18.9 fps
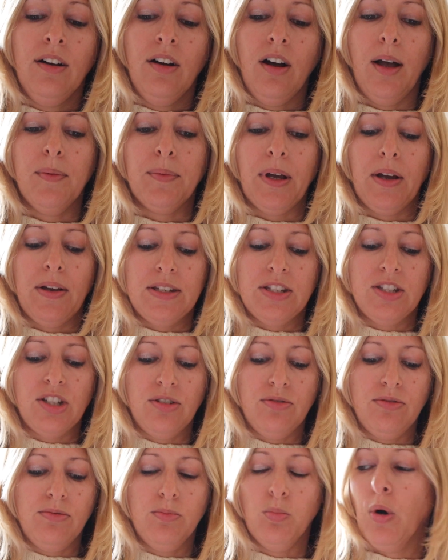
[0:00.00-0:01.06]
I'm going
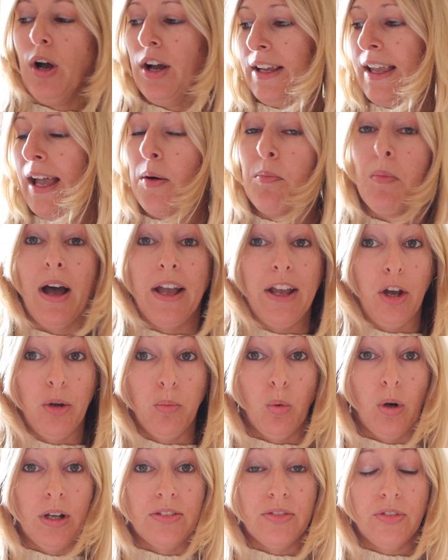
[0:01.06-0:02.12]
to work out my
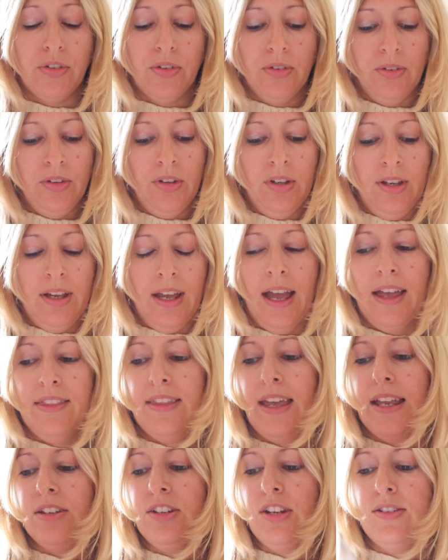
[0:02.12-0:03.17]
own ones and
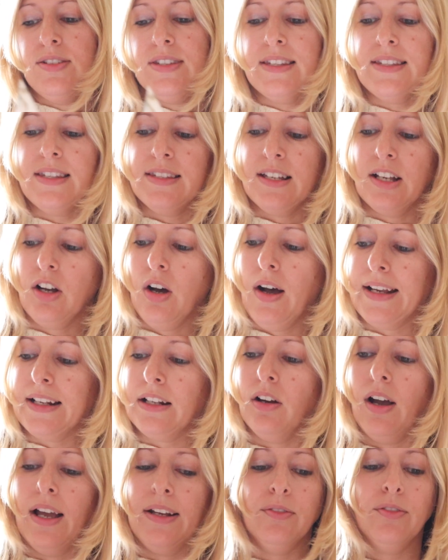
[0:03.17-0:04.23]
then use this as a
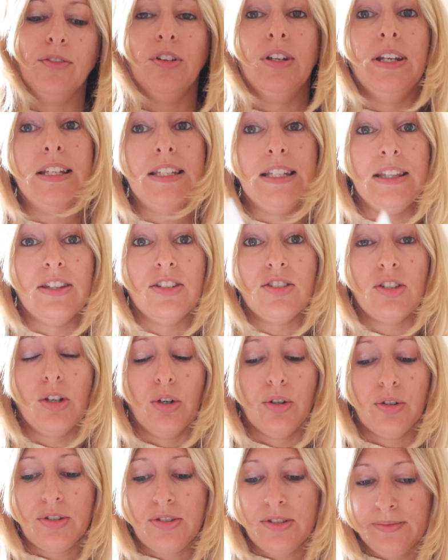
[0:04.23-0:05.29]
guideline for knitting the
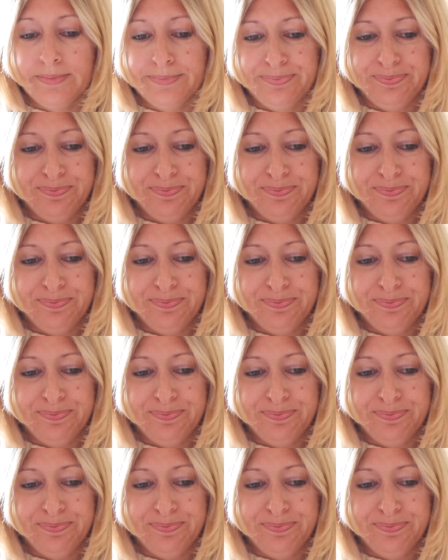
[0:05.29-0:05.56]
socks.